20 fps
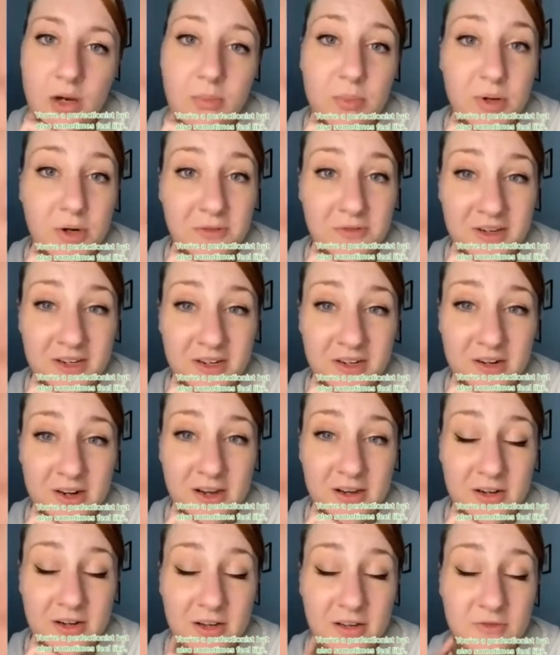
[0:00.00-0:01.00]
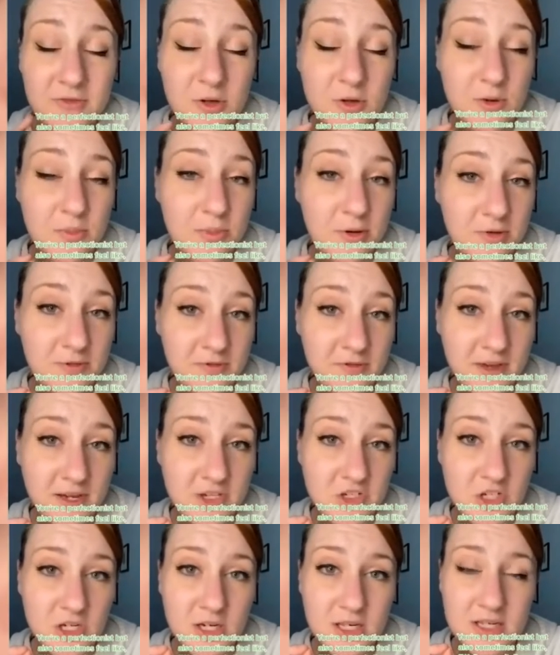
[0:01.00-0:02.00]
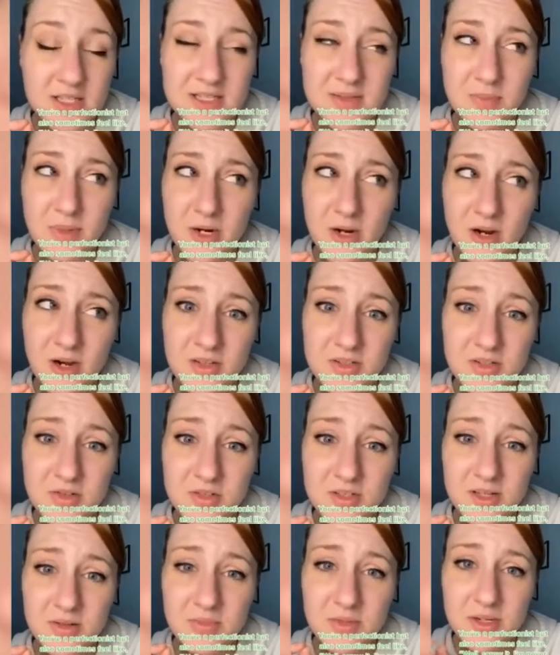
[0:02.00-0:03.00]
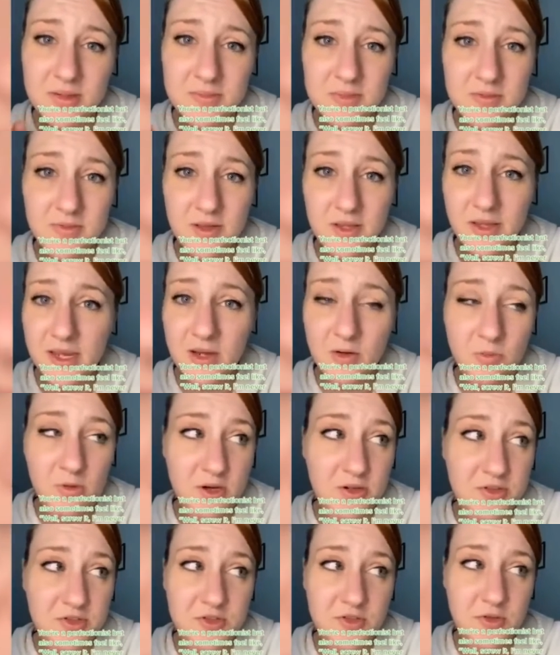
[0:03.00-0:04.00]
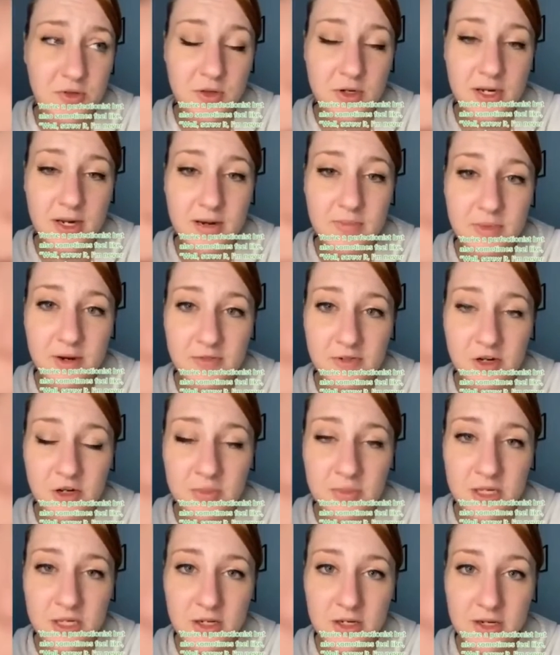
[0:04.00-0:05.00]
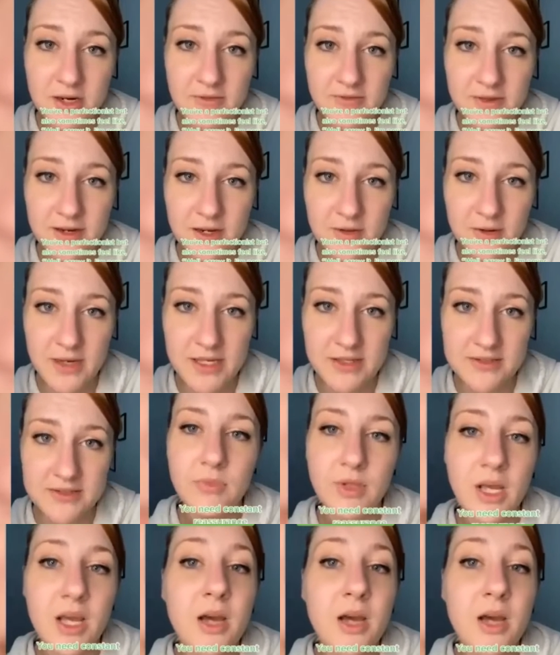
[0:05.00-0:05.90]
Put a finger down if you're a perfectionist, but also sometimes feel like, well, screw it, I'm never going to be good enough anyways.